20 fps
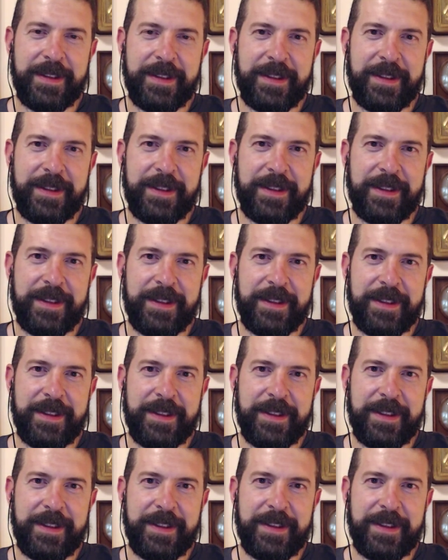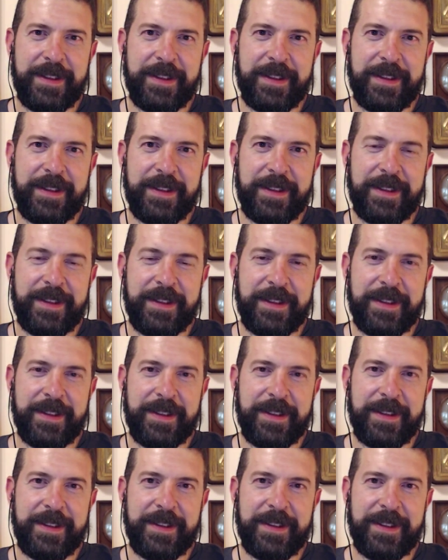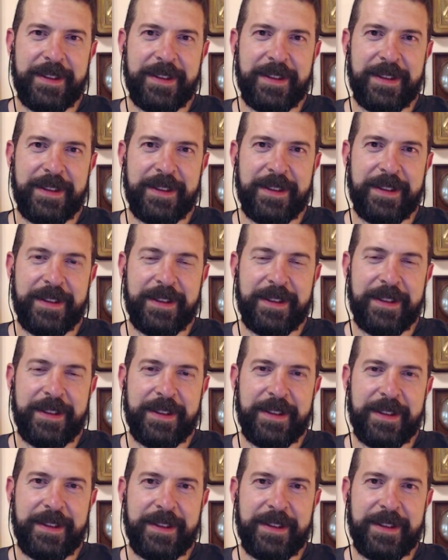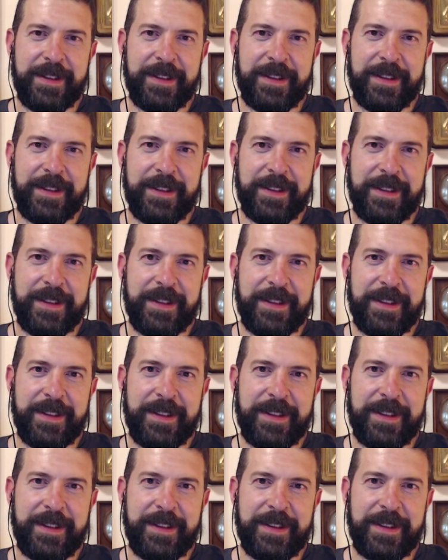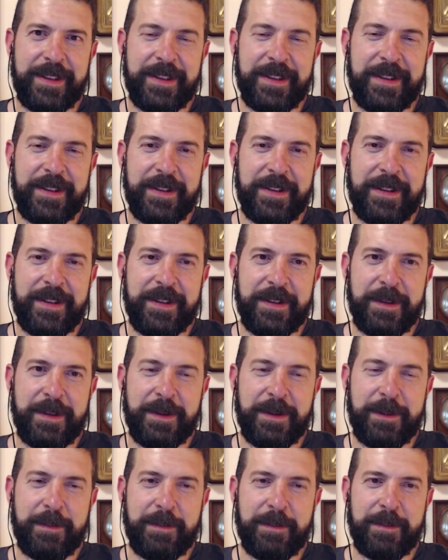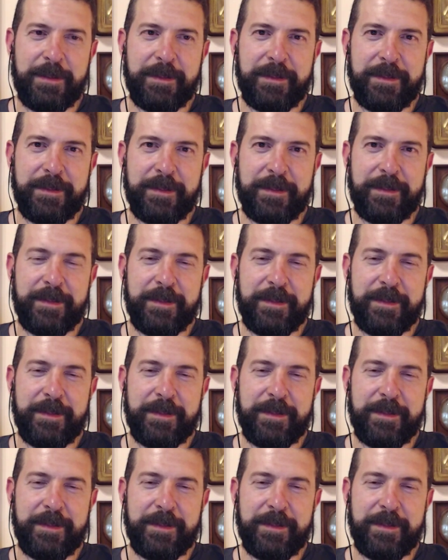[no speech]